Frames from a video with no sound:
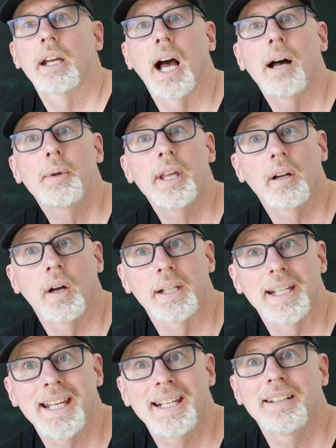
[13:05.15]
Comment
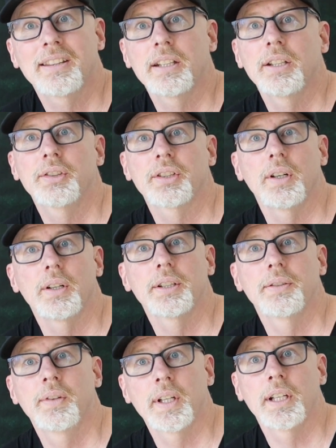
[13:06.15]
on anything you saw in
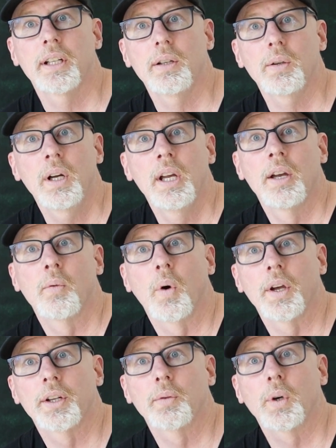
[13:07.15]
the video,
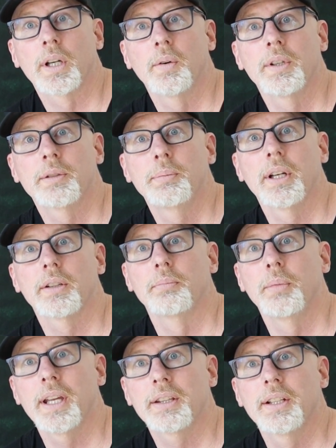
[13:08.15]
whether we're going to be able to
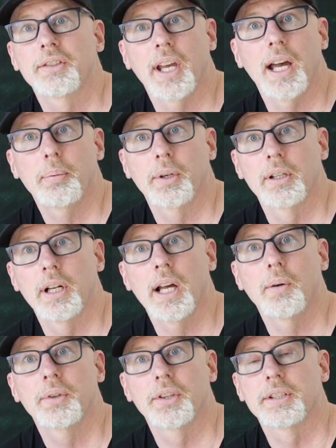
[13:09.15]
make this happen or
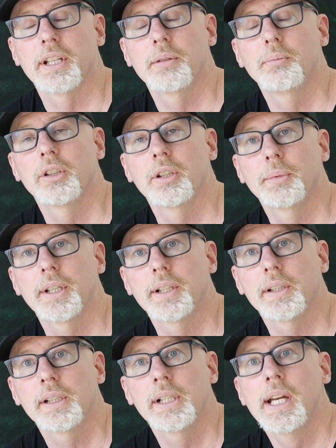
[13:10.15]
not with the
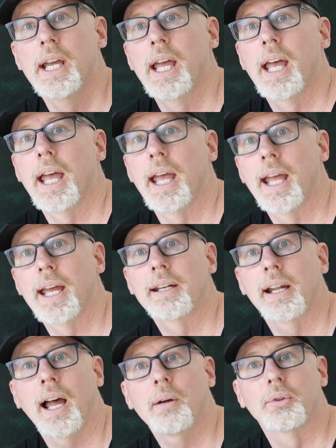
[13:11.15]
10mm.
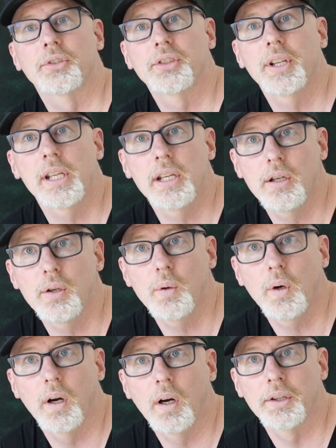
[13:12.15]
And I will see
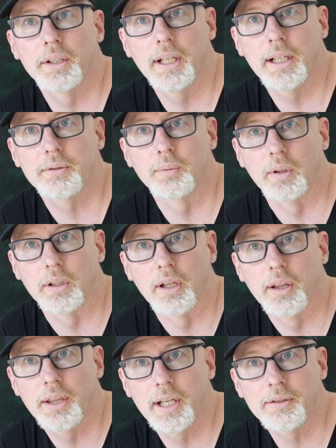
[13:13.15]
you on the next one.
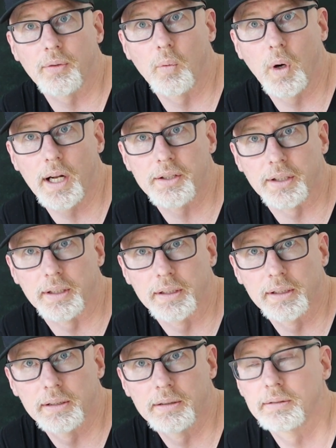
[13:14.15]
Thanks for watching.